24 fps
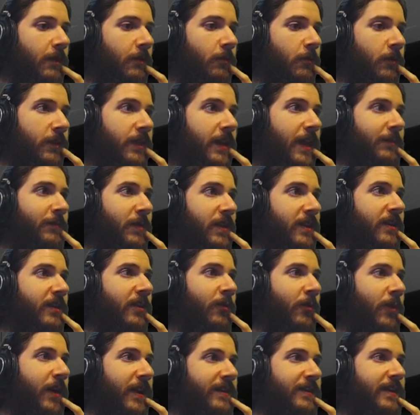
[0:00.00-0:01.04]
Would that be the
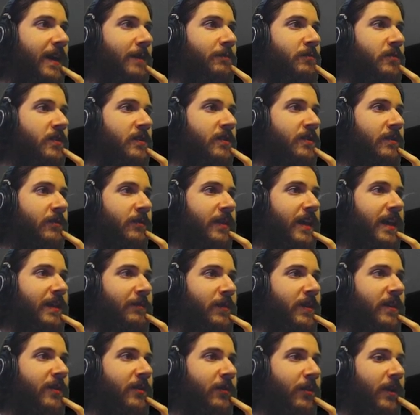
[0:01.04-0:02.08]
correct option? Would that
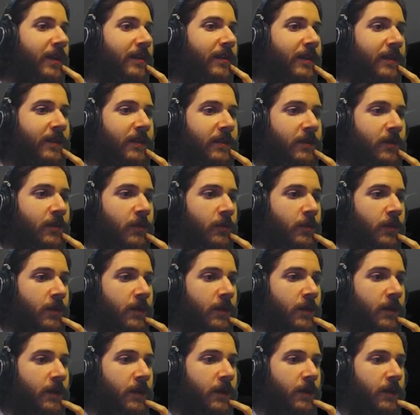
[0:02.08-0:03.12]
be the correct thing to do?
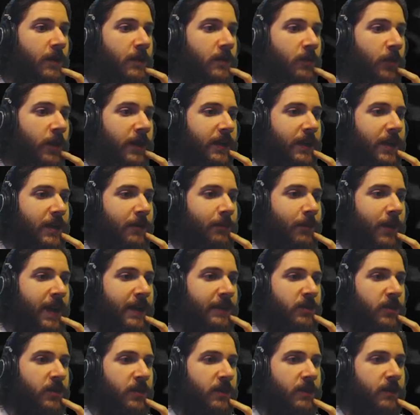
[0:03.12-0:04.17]
Do I need
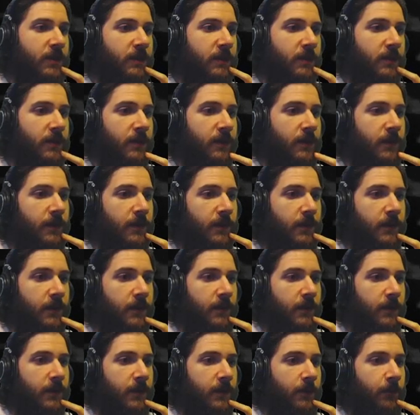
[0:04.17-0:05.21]
magic?
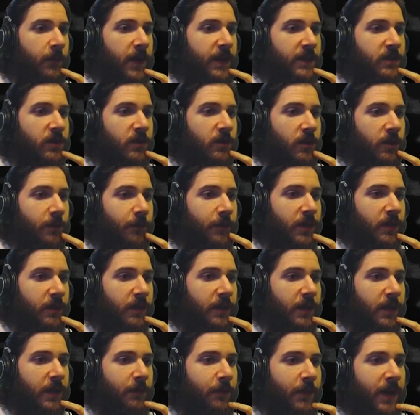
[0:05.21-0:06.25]
Magical
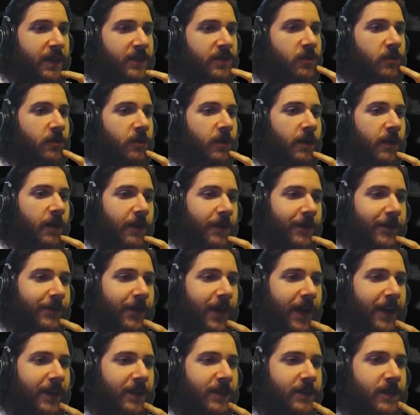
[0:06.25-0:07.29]
ability, magical
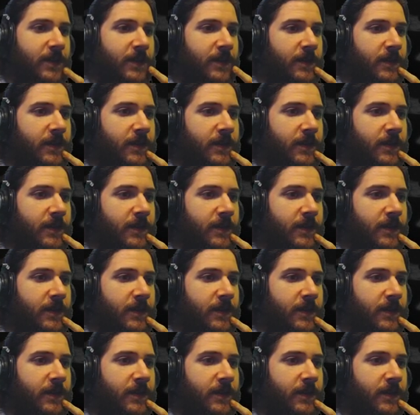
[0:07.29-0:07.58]
artifacts.